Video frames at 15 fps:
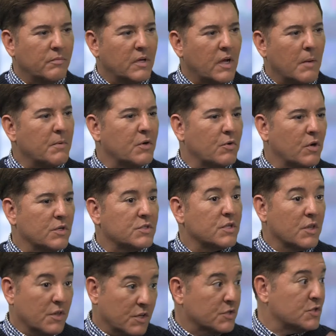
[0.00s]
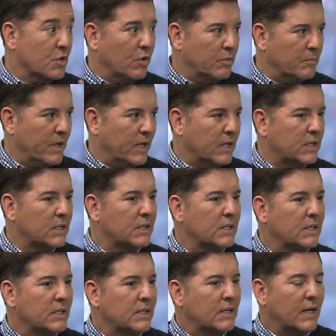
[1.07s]
come across the soulmate,
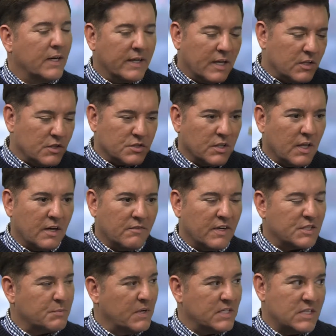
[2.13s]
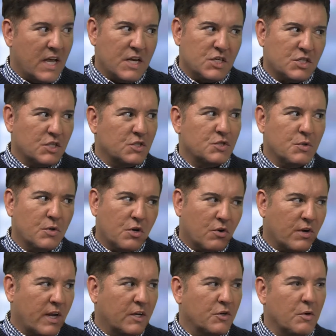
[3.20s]
and again, there's a lot of expectations you
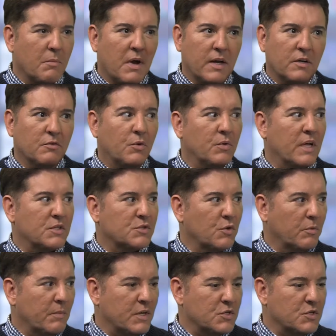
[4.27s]
create in your mind of who that soulmate